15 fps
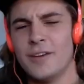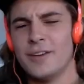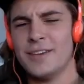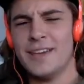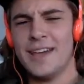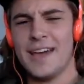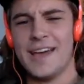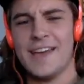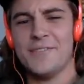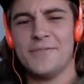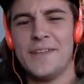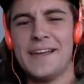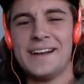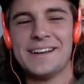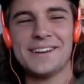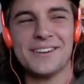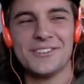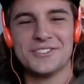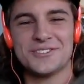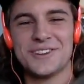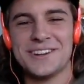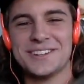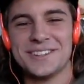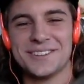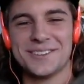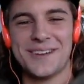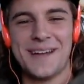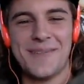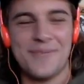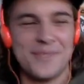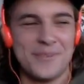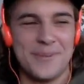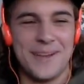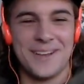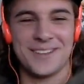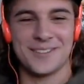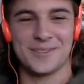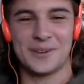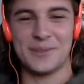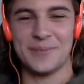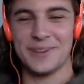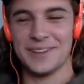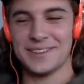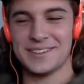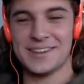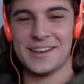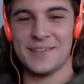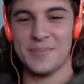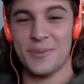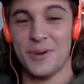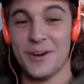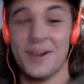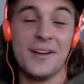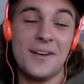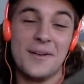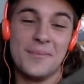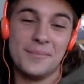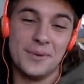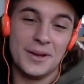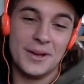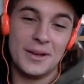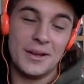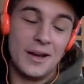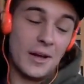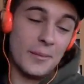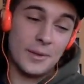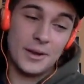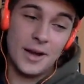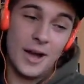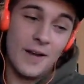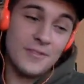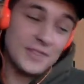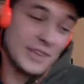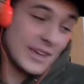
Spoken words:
yeah, if they didn't go straight to the gram for the past 3 months, he'd have part. But dude, I mean, obviously